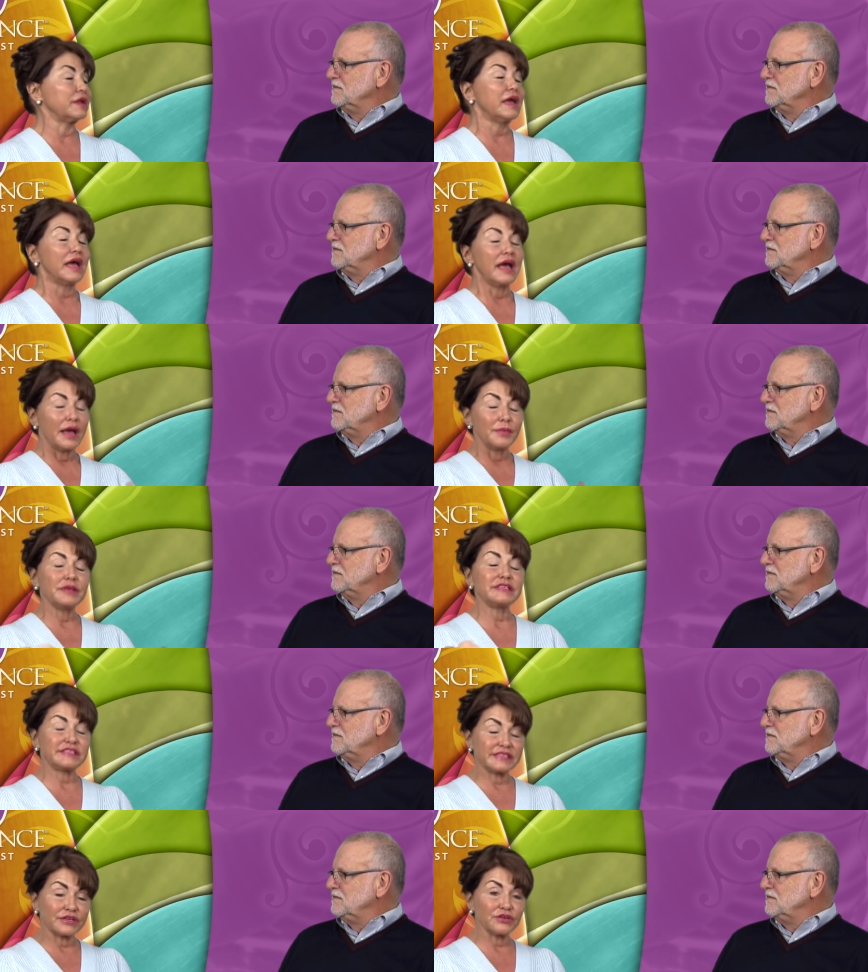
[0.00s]
Speaker 1: And I
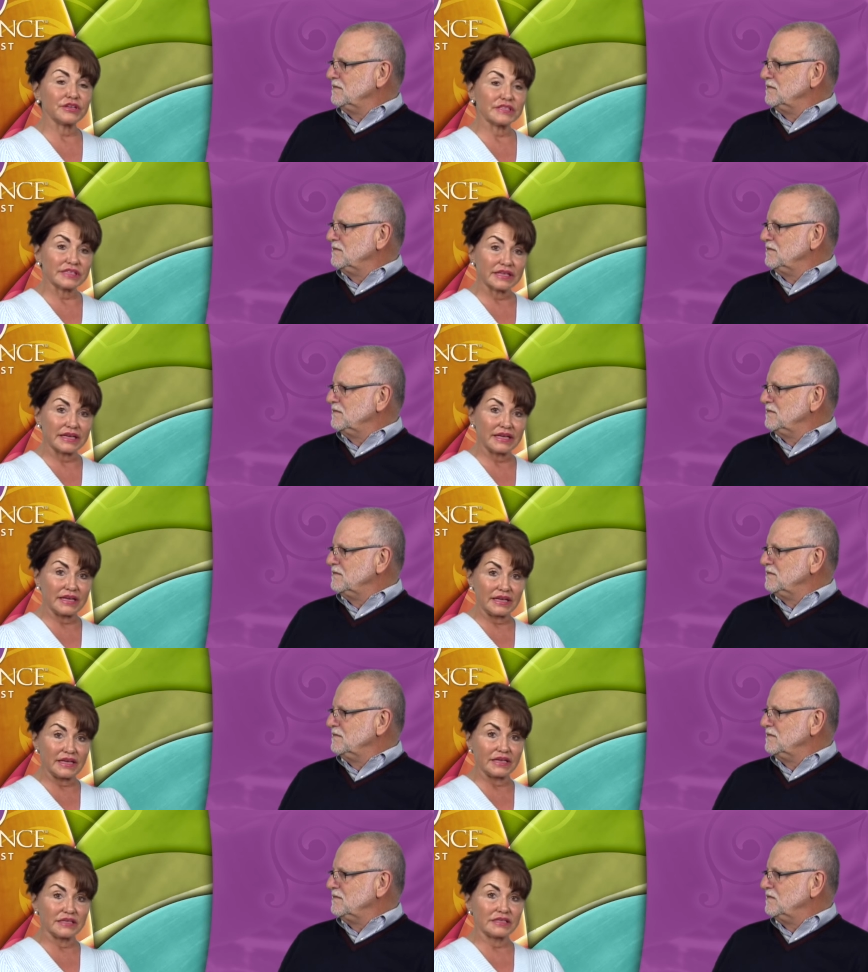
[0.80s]
mean,
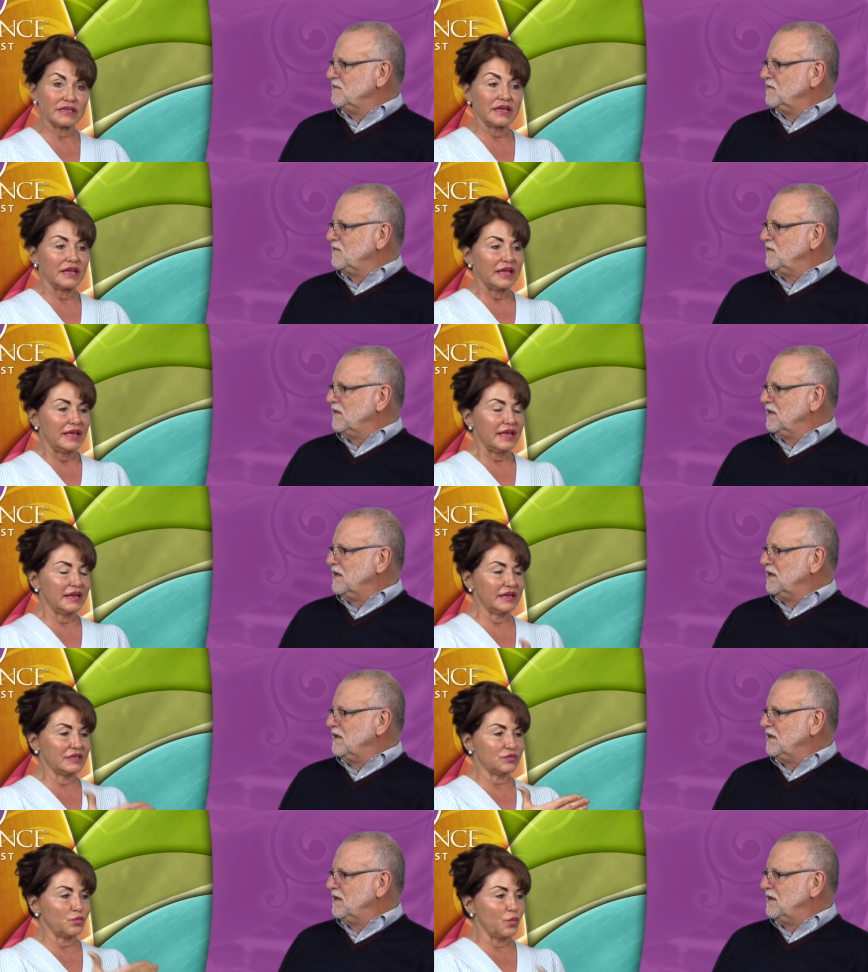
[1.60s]
seriously, it is
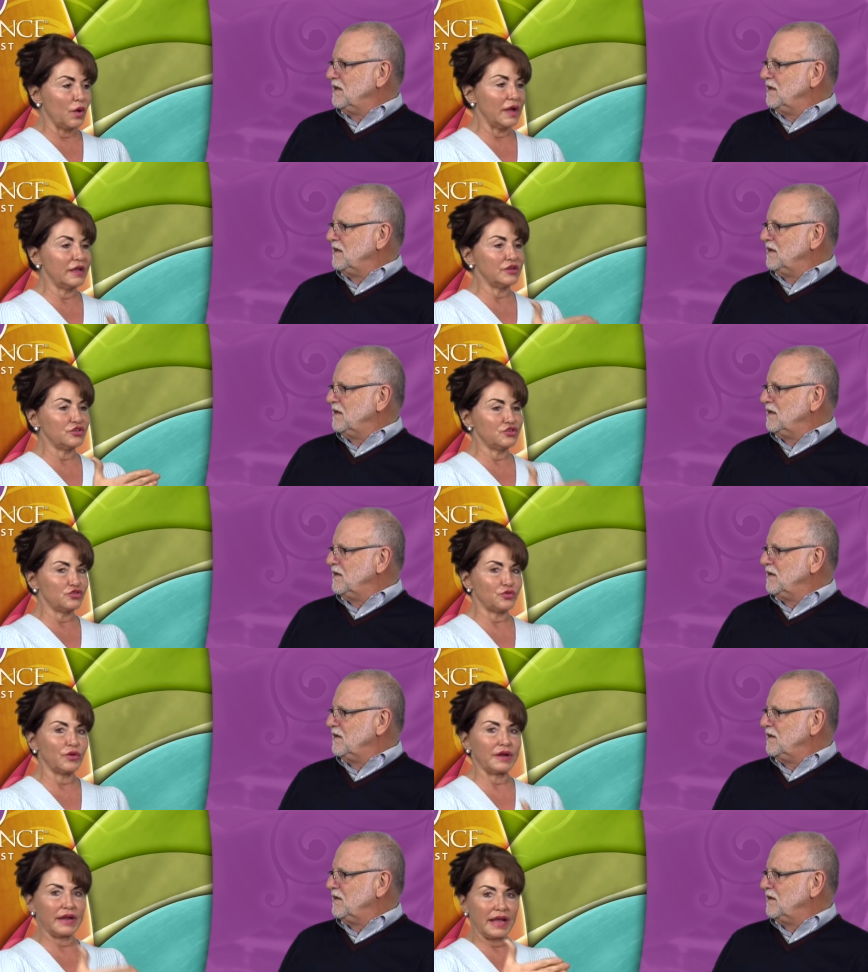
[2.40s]
it is one
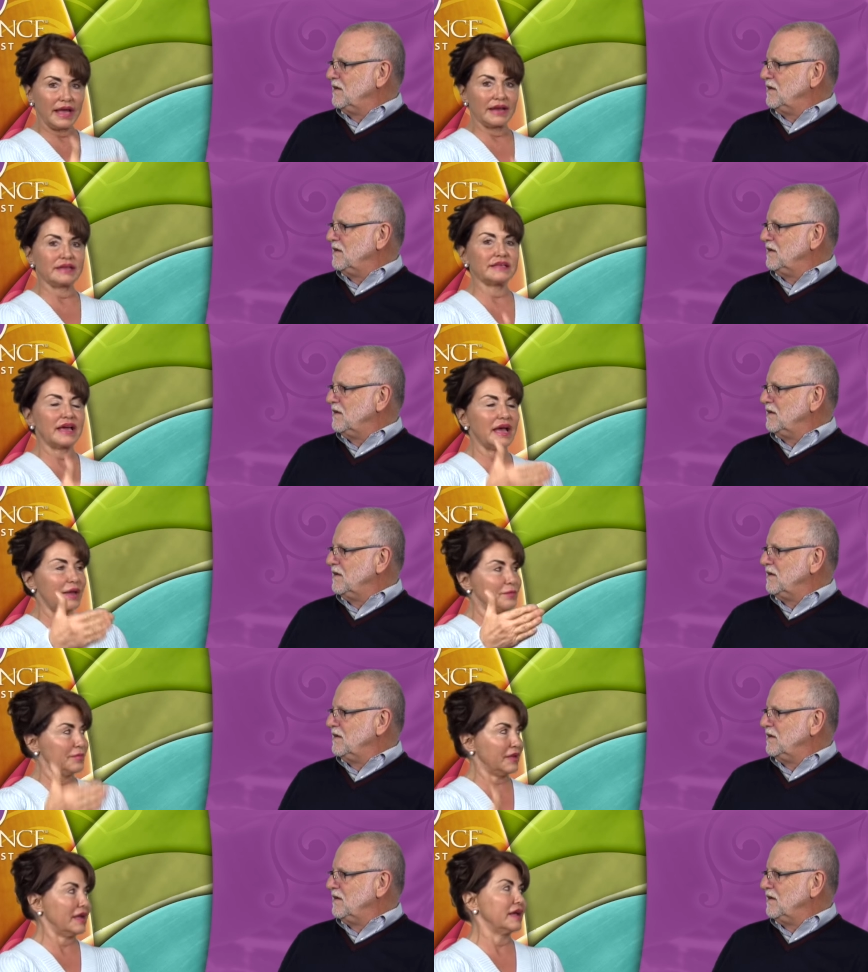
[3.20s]
joint at a
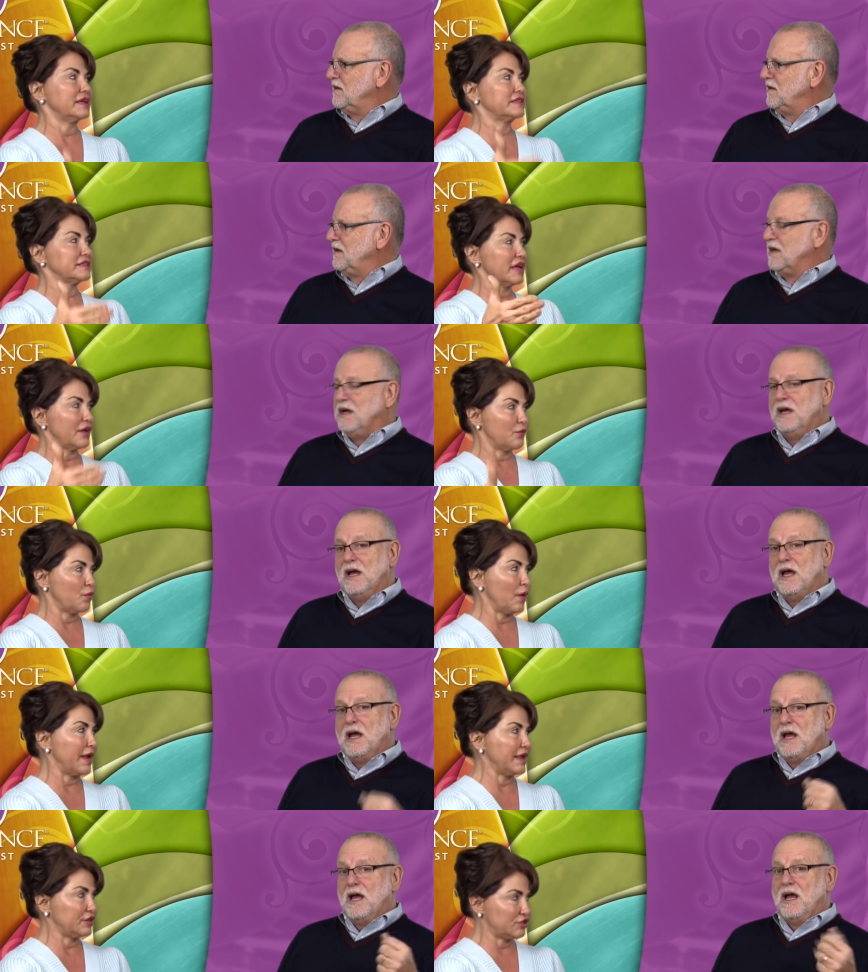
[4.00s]
time because
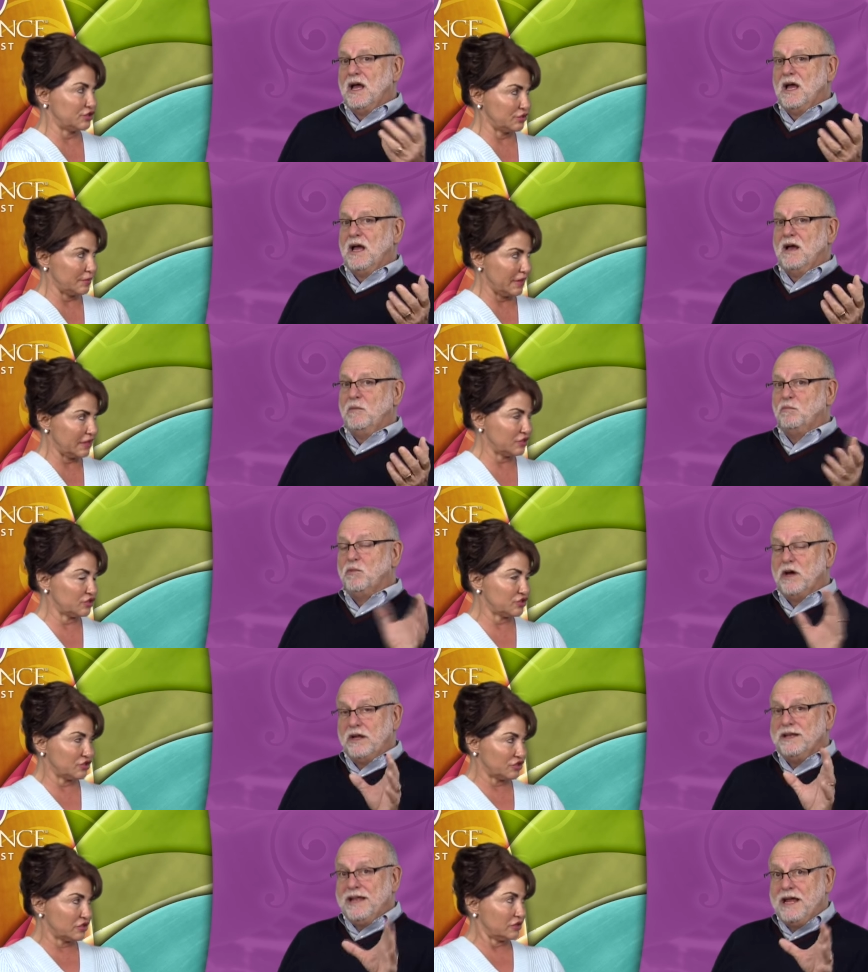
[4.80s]
of weighing too
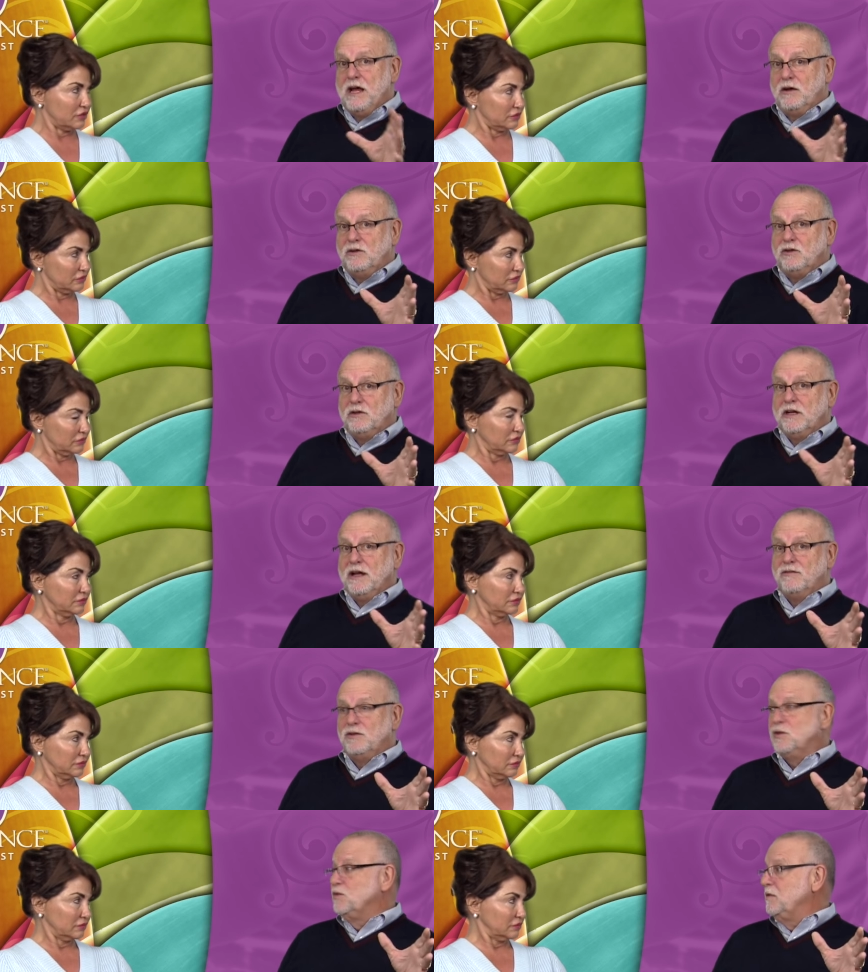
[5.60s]
much. But now
Speaker 2: you can
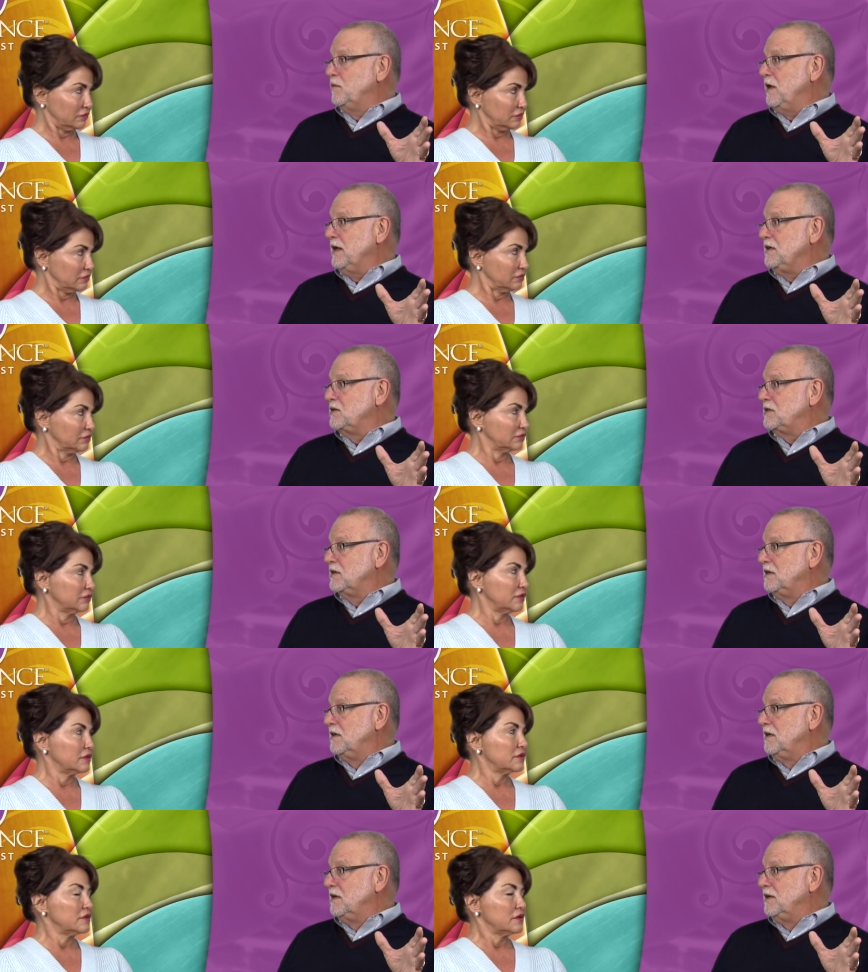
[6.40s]
have those
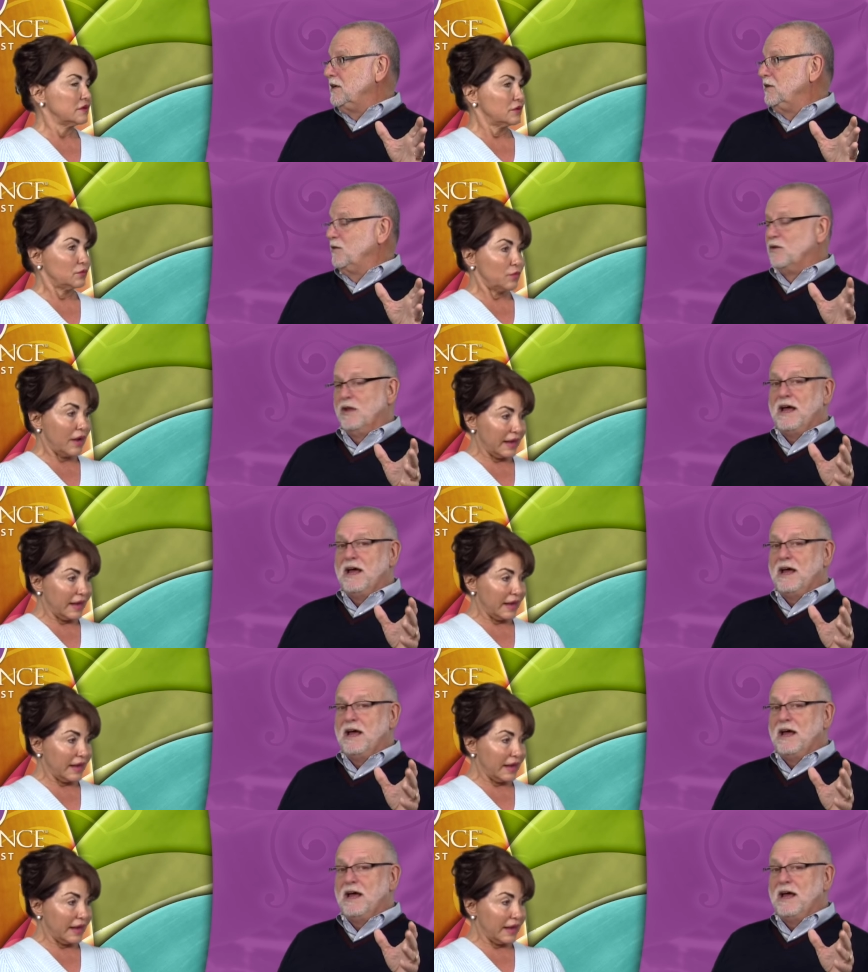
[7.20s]
replaced. You know,